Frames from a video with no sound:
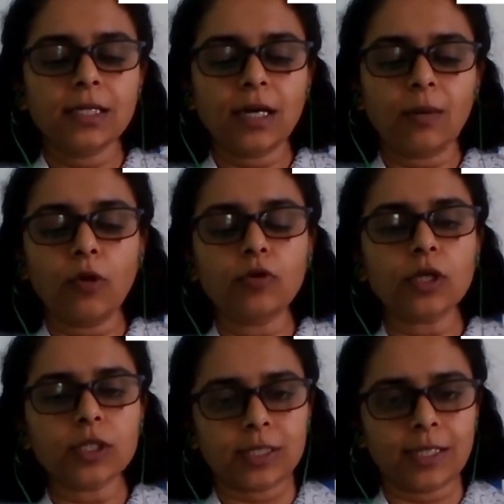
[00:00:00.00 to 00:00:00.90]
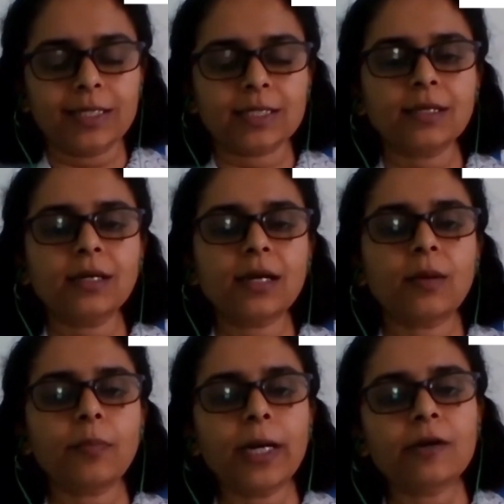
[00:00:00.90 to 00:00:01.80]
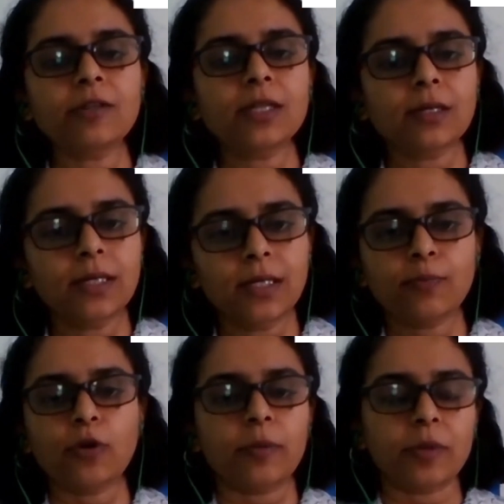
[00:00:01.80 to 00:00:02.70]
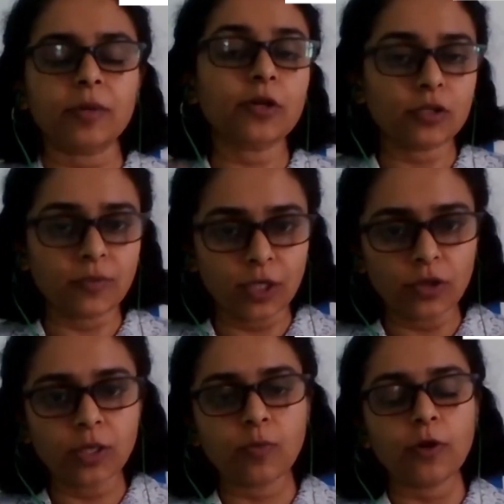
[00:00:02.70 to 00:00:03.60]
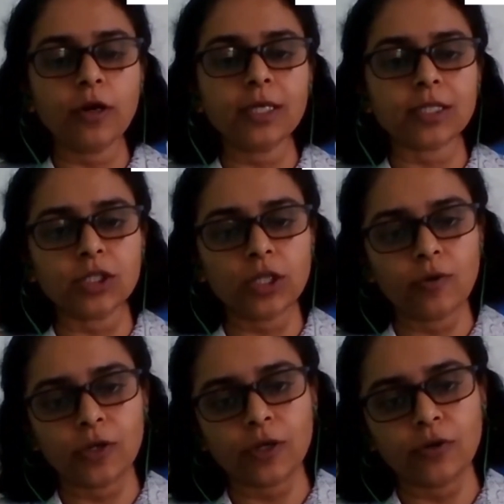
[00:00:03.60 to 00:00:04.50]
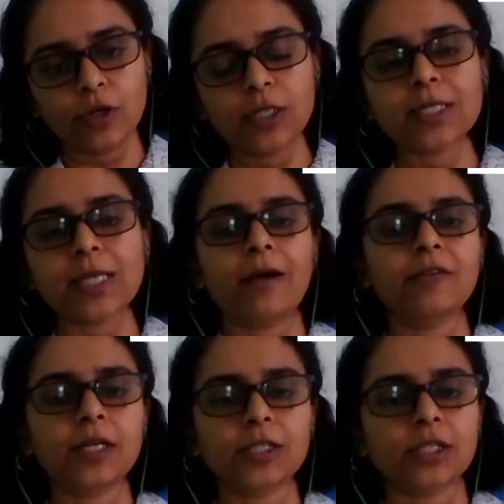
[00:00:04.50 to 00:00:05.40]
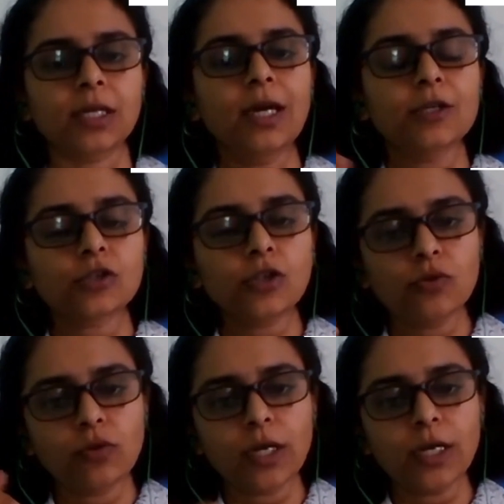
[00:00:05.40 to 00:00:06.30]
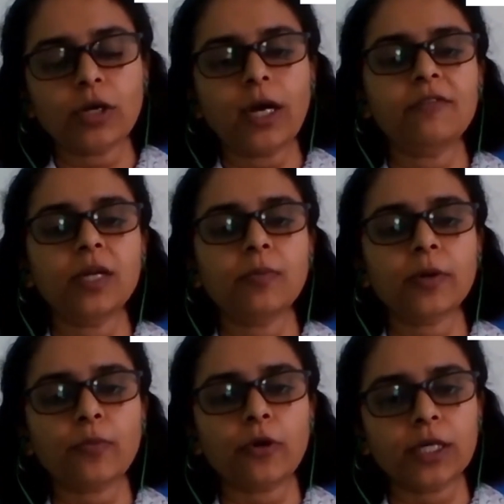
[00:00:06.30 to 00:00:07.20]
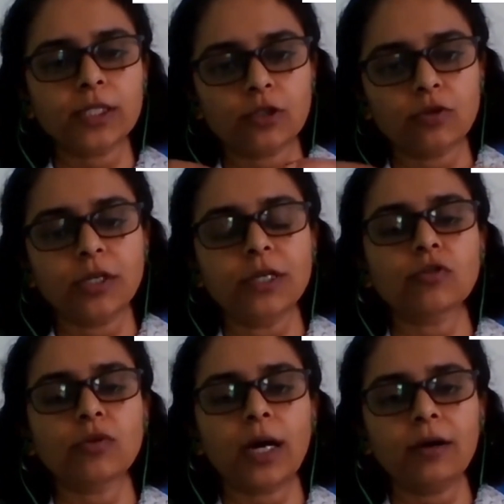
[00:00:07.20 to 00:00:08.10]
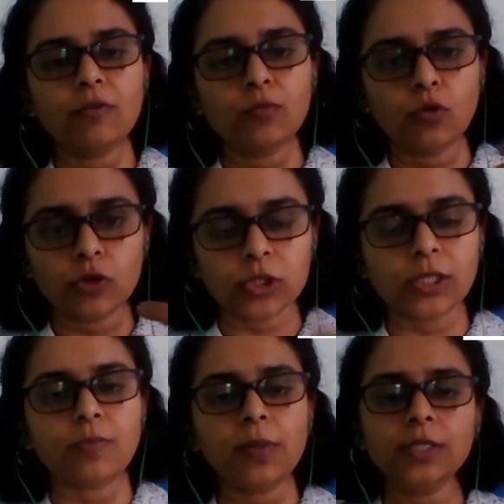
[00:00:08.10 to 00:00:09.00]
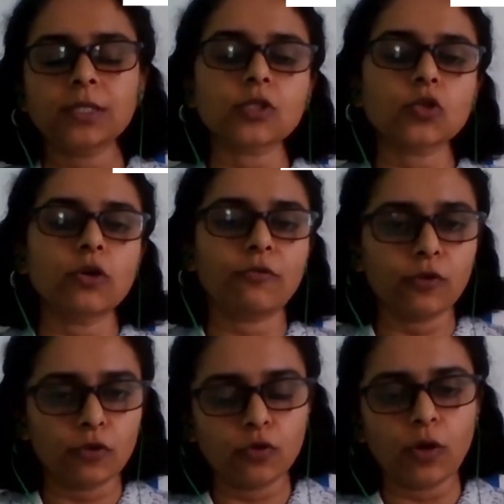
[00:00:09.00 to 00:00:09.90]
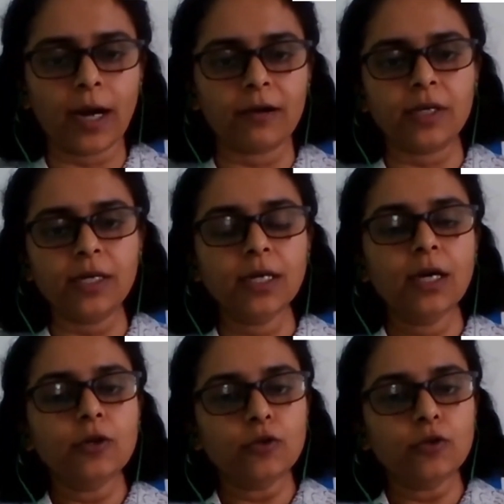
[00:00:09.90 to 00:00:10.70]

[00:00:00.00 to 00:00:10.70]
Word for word: the amount is lesser compared with deployment because when you deploy, essentially what you're doing is average. So you need to have deeper pockets. You need to have more surplus. So if you do have that,